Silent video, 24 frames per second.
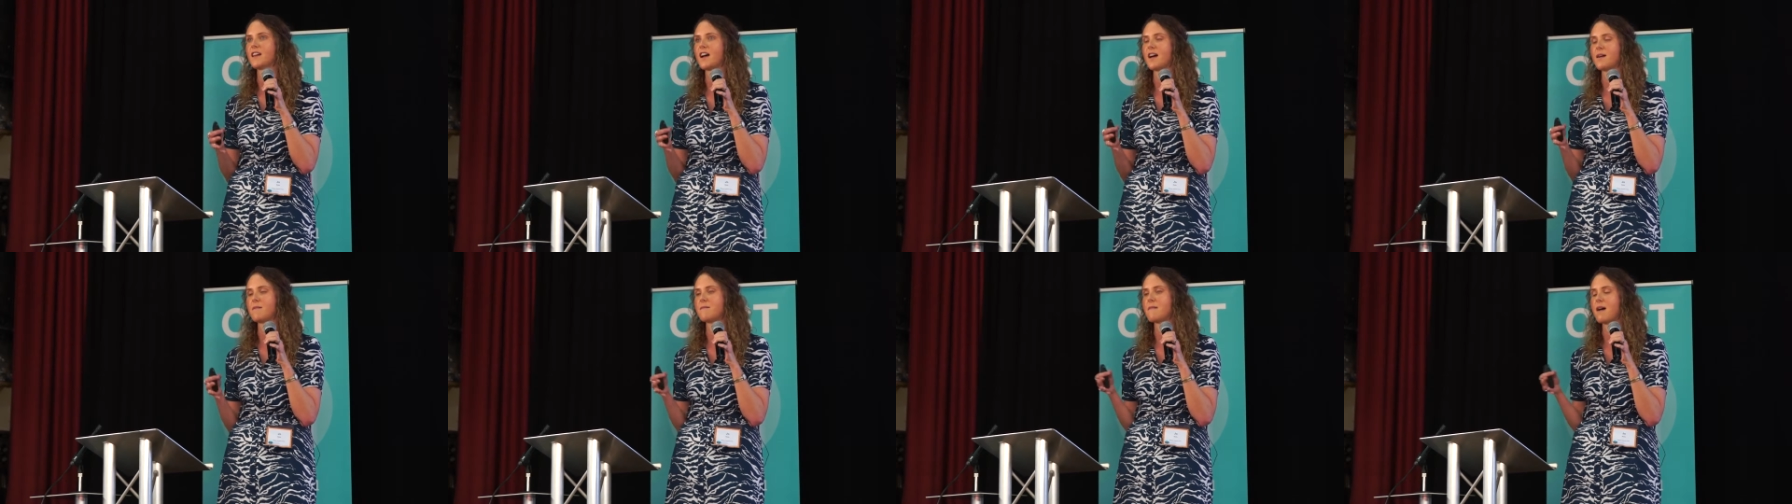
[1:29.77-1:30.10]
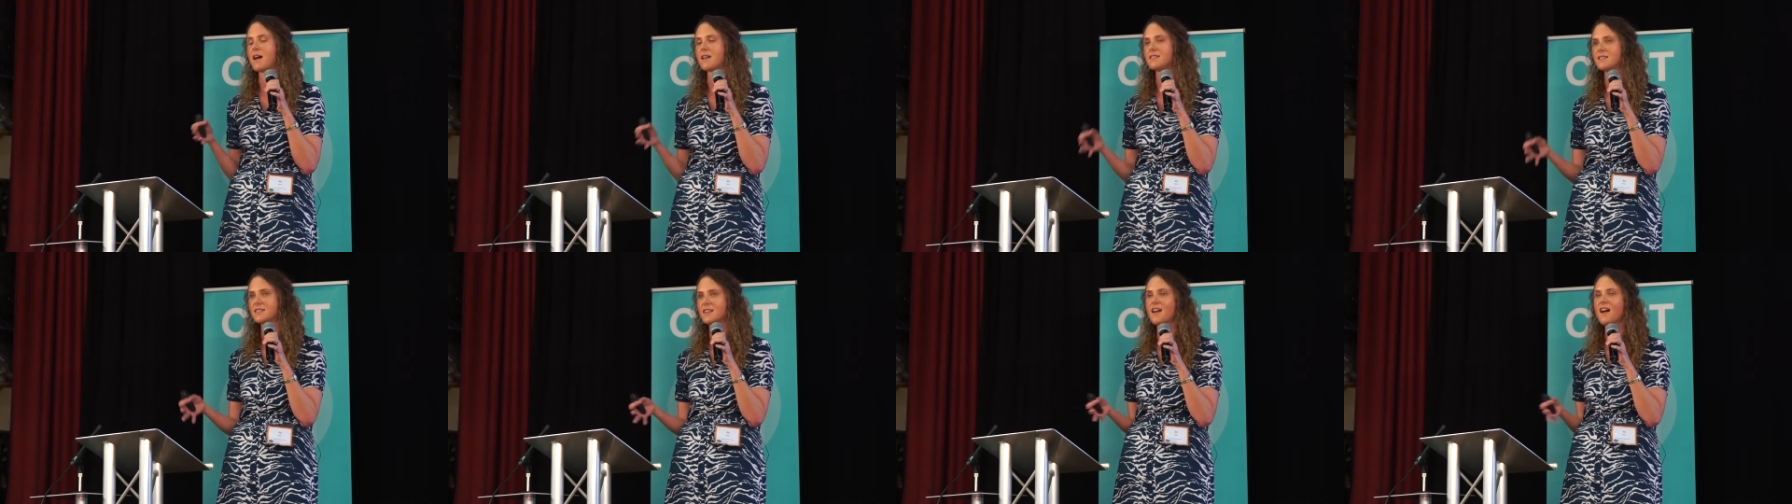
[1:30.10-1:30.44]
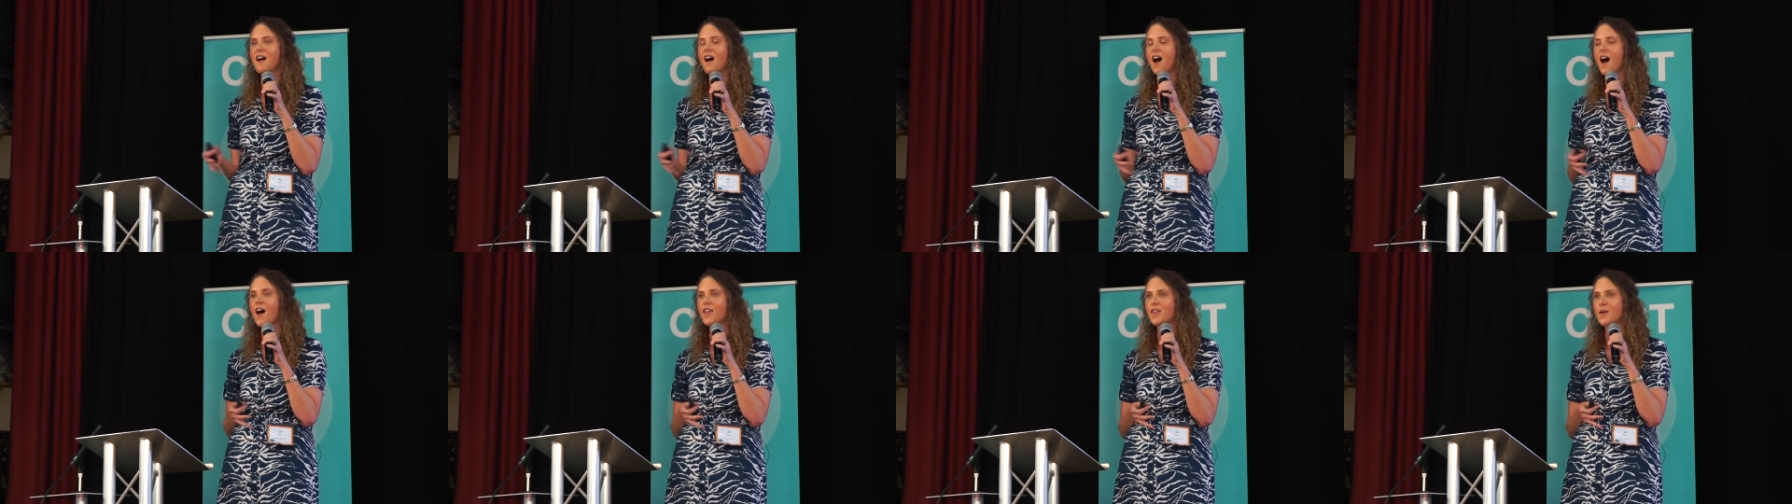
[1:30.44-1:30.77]
as
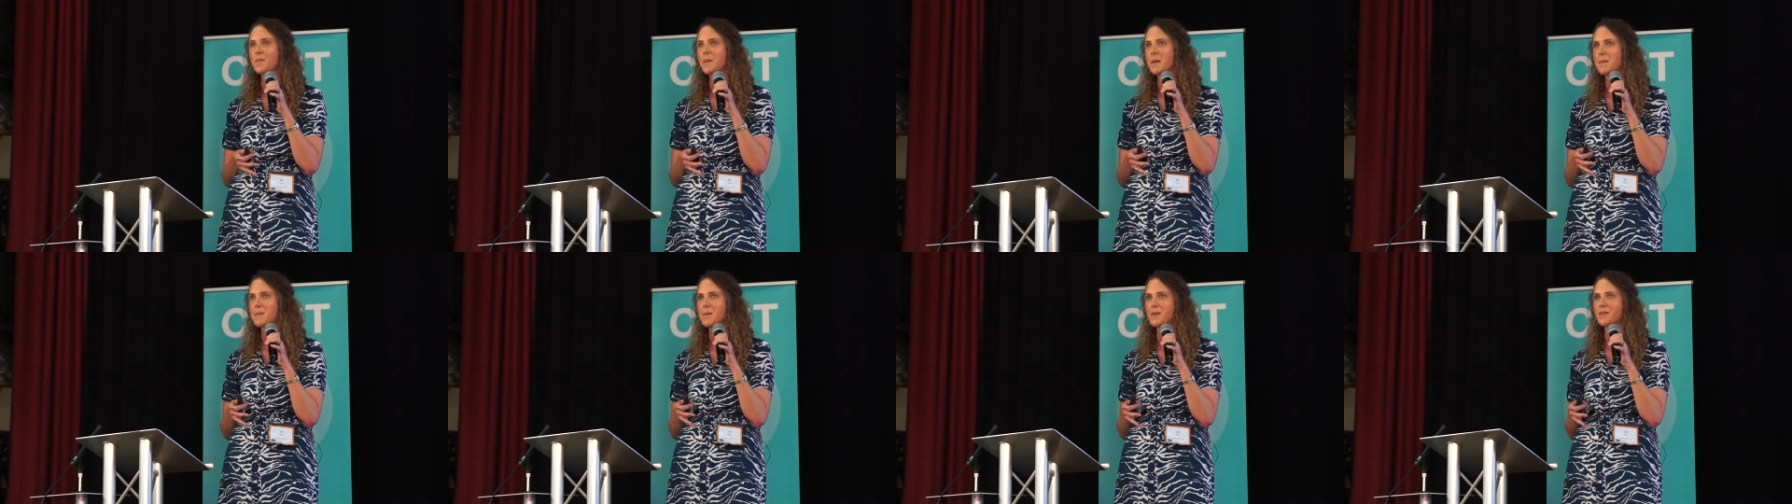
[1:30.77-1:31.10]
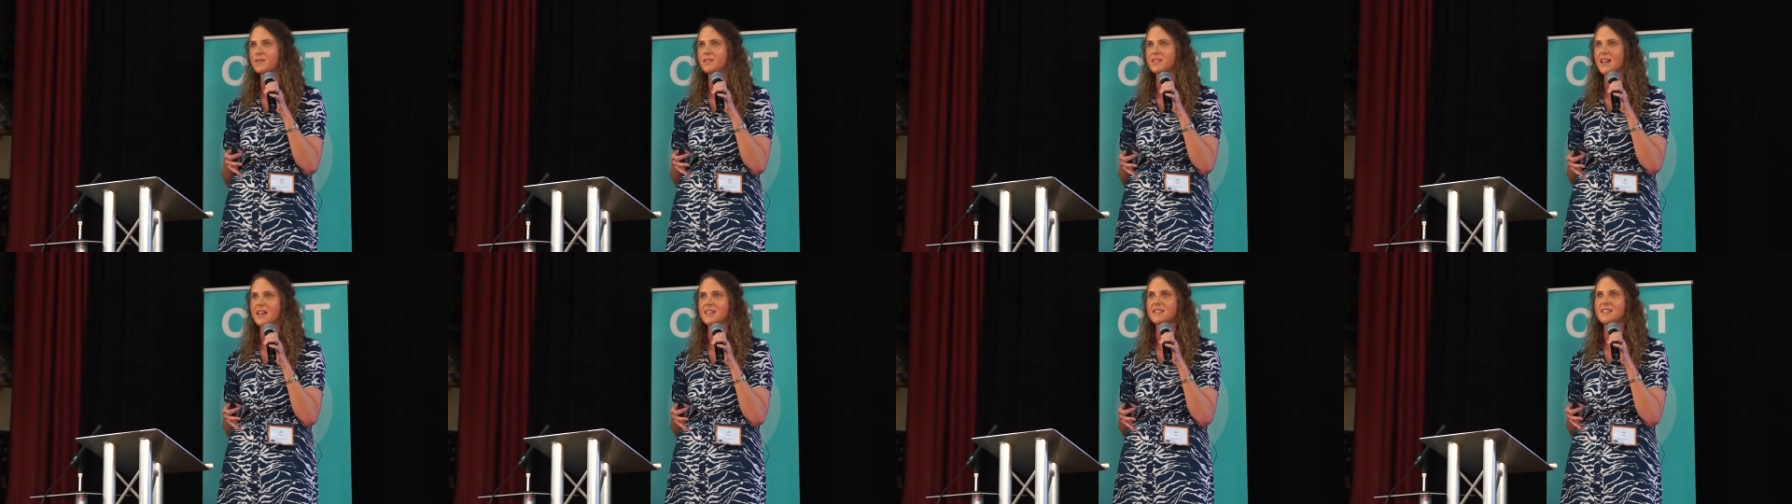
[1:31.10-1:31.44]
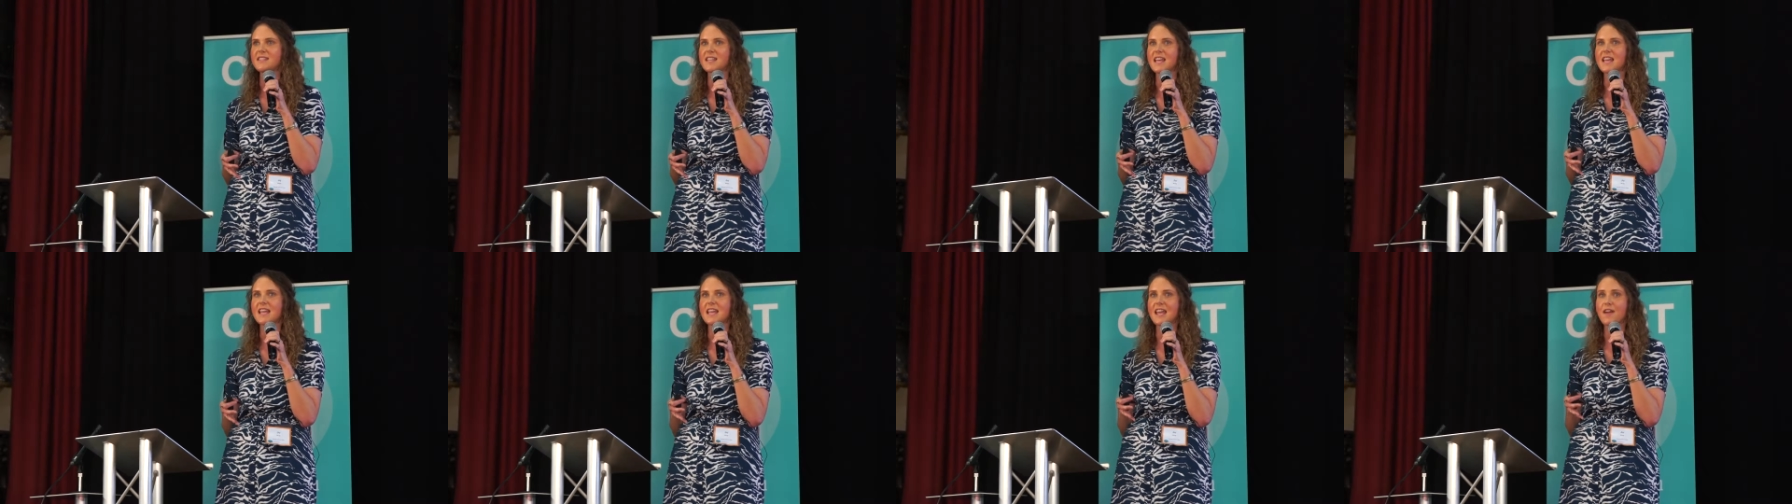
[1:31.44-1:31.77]
other people have said
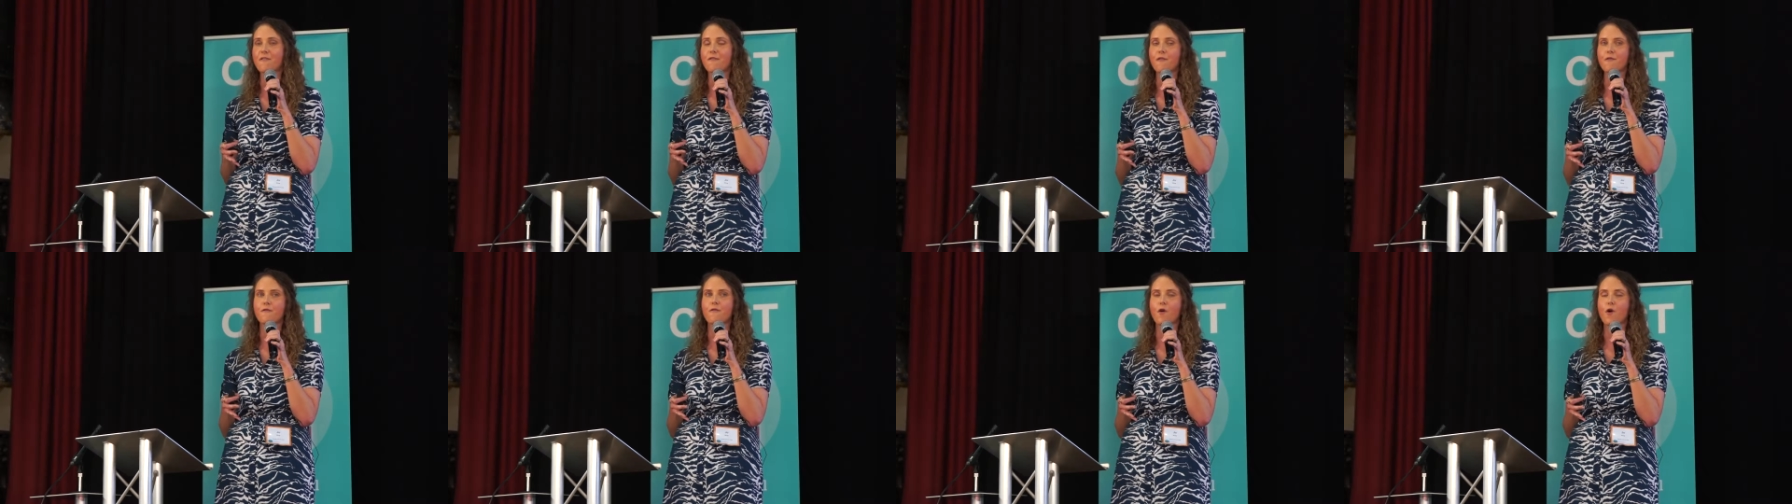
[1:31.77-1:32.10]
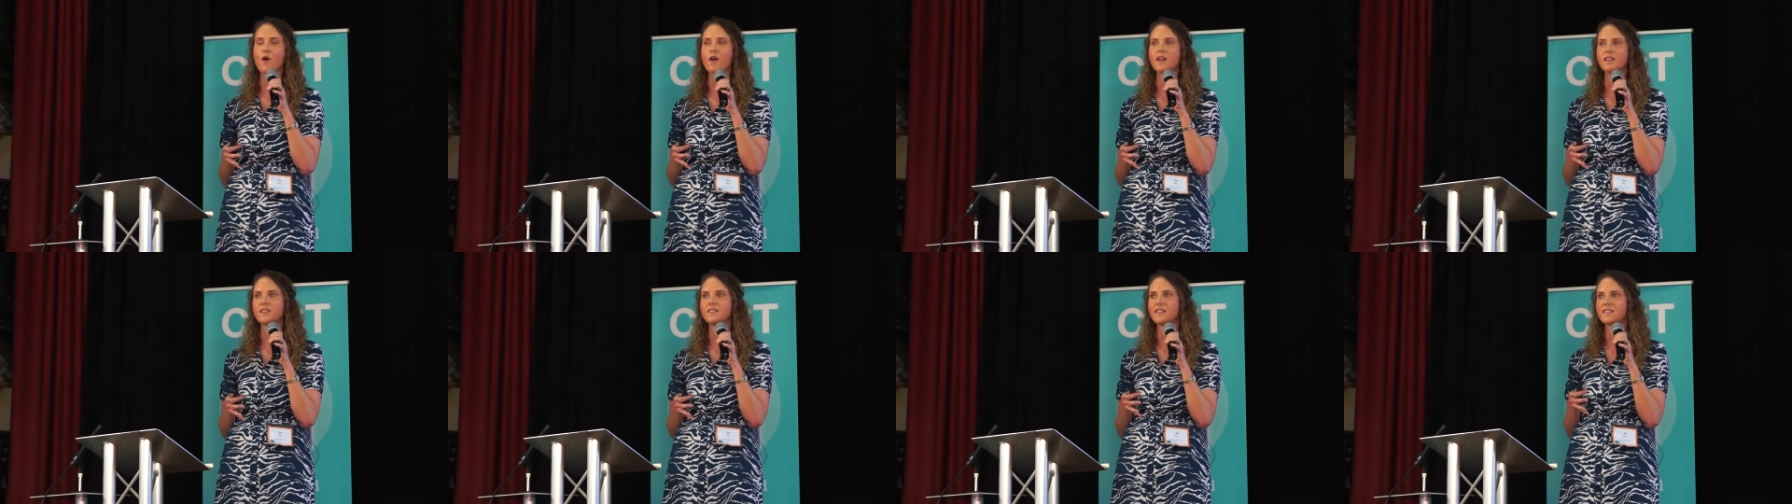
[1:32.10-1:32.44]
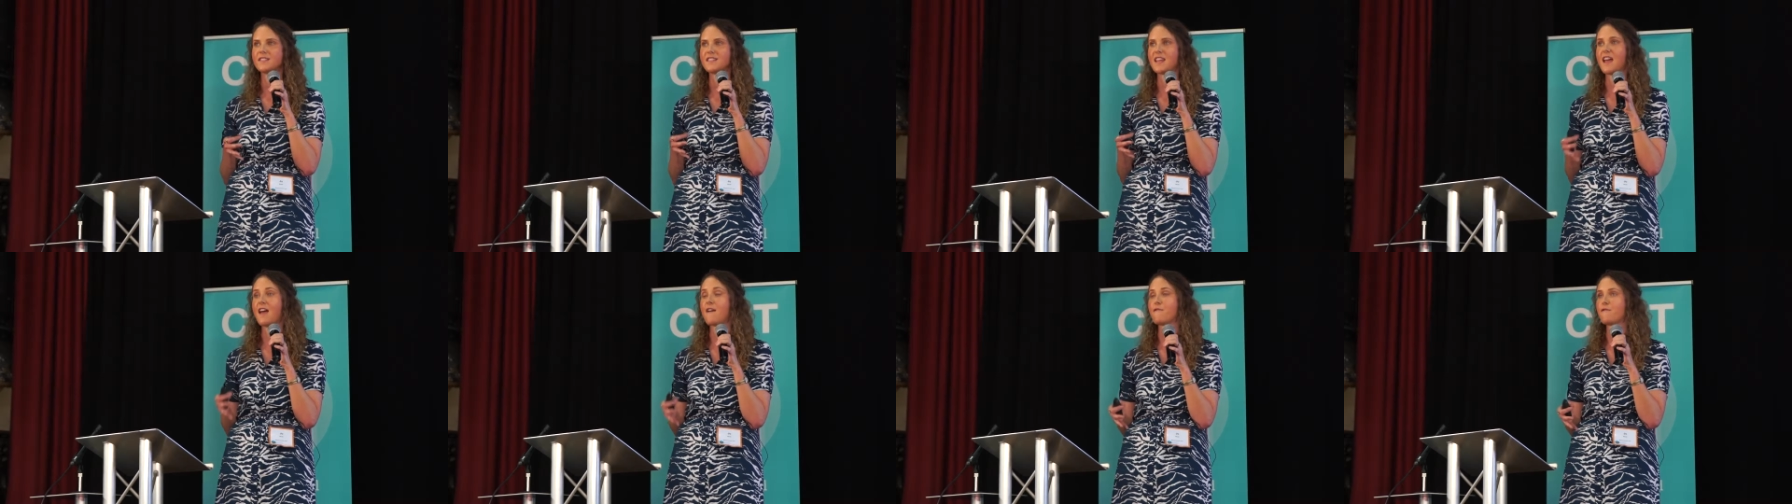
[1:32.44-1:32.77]
today, give a voice
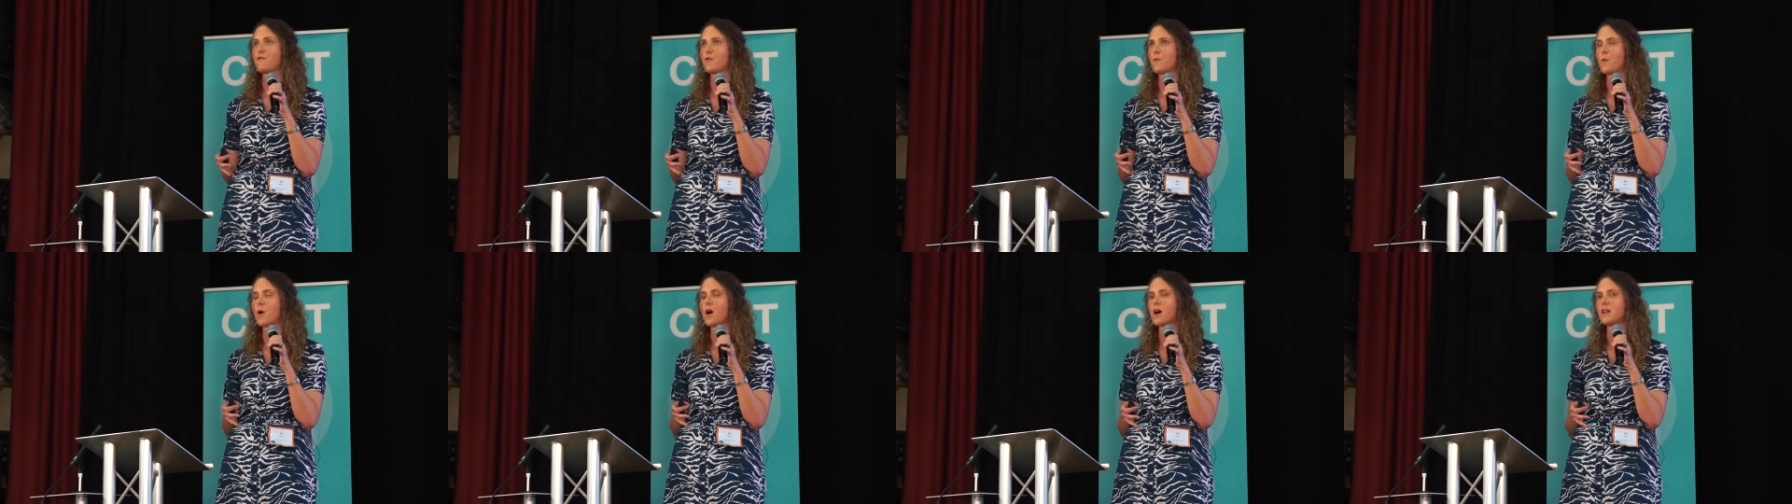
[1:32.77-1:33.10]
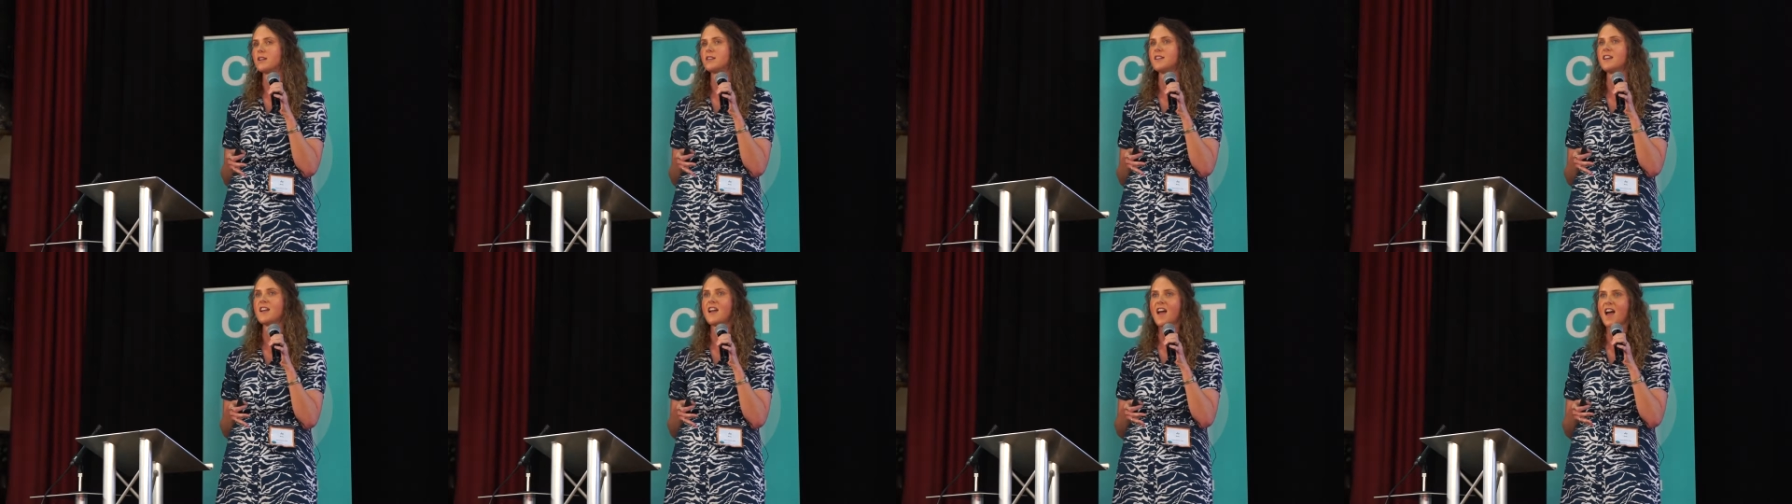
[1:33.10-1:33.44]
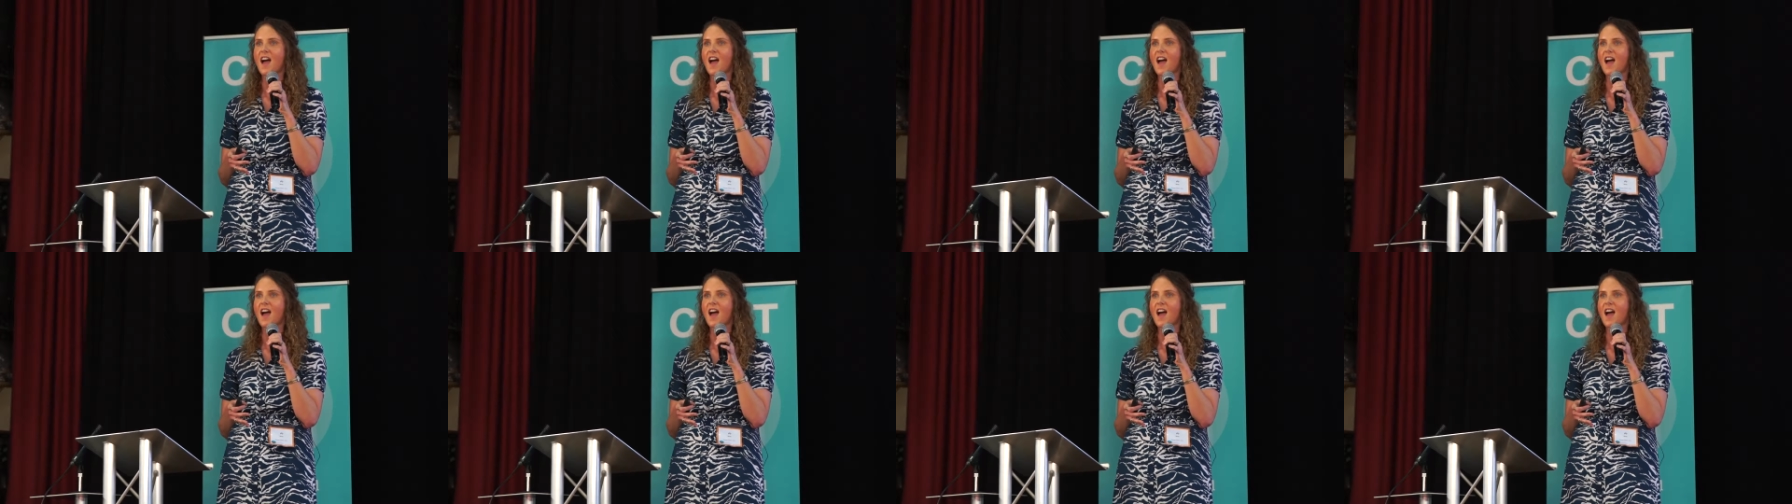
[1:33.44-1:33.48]
to everyone,